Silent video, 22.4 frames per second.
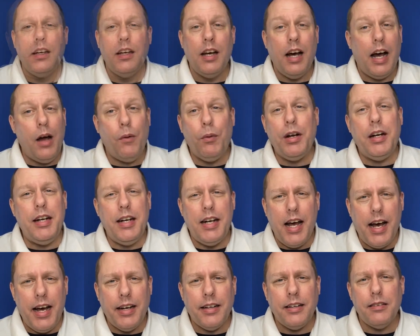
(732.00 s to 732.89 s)
I would
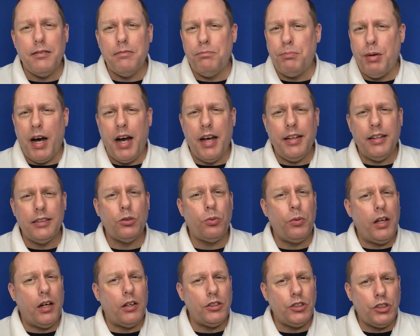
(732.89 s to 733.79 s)
not buy this
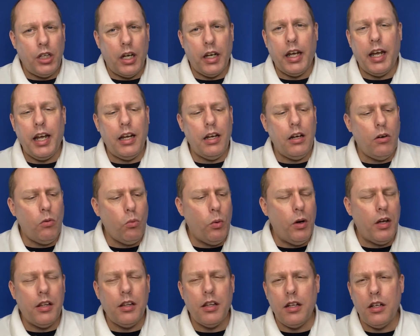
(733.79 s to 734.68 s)
without checking
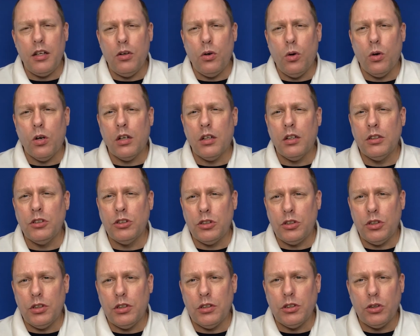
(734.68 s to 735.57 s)
with your
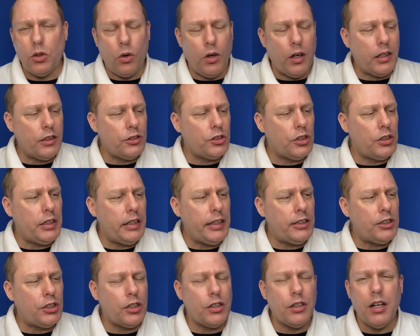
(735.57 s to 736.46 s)
student's orchestra
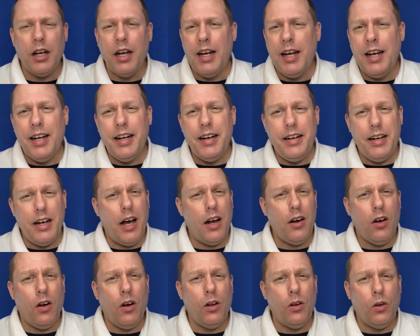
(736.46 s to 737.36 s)
teacher. Not
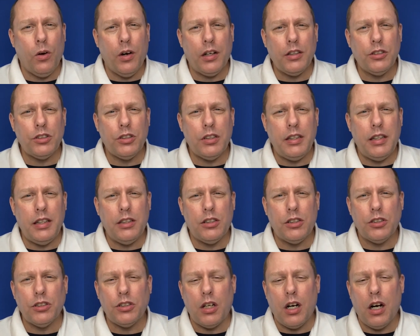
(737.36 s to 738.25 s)
all orchestra
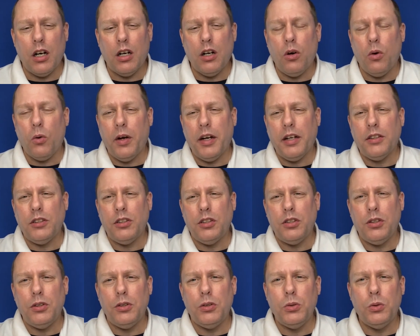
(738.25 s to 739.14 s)
teachers are going
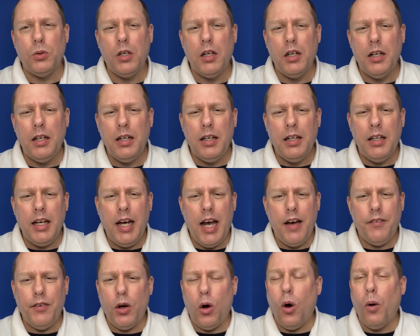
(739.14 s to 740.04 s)
to
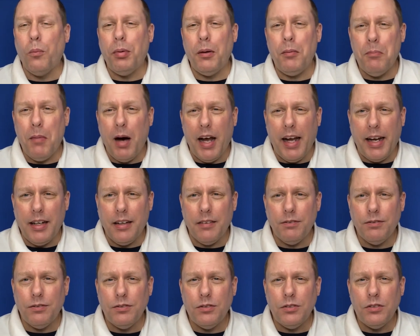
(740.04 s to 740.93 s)
have an open mind
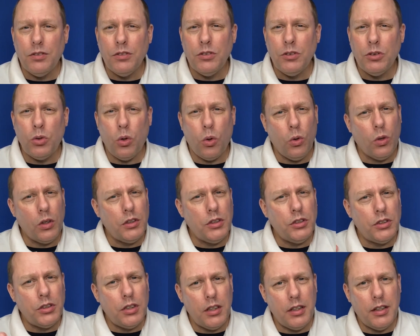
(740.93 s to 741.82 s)

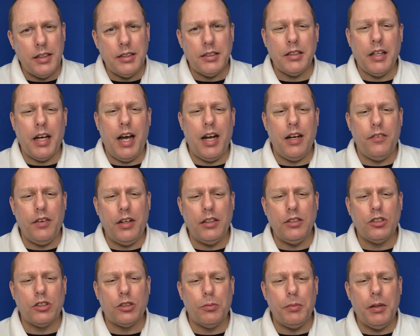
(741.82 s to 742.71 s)
towards this kind of an
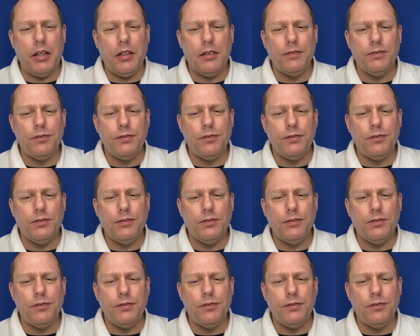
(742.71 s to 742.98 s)
instrument.